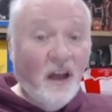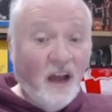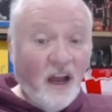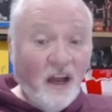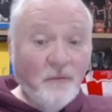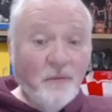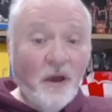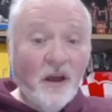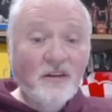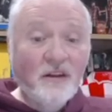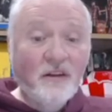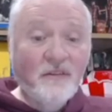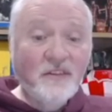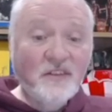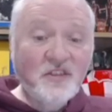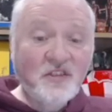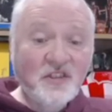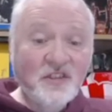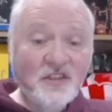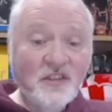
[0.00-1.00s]
I'm Mark
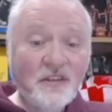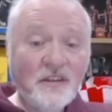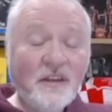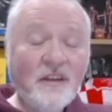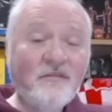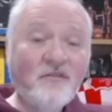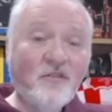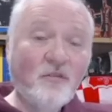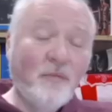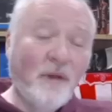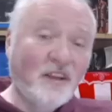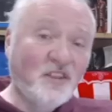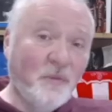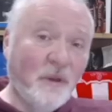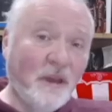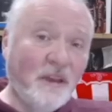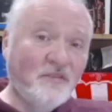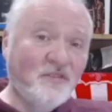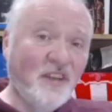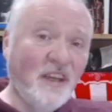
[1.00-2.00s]
Griffiths from
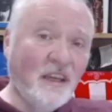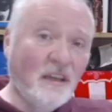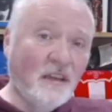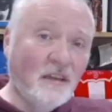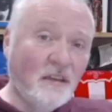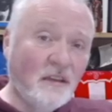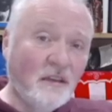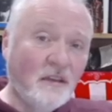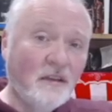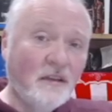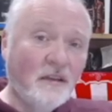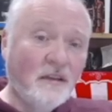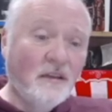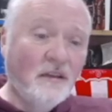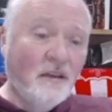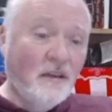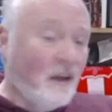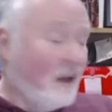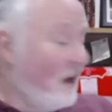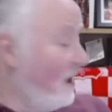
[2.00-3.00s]
Wrexham AFC.
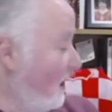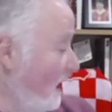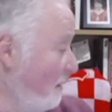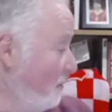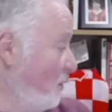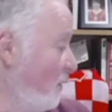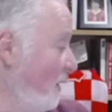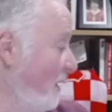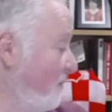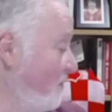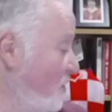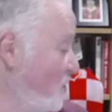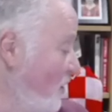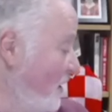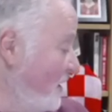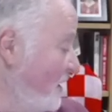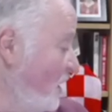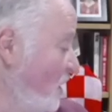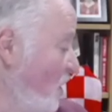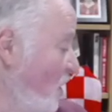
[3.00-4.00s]
And my wife
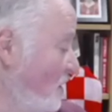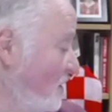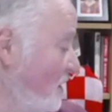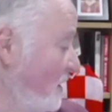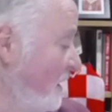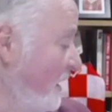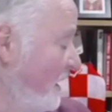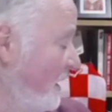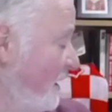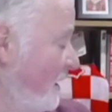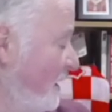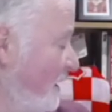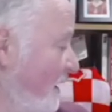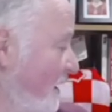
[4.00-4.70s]
enjoyed it and all, didn't you?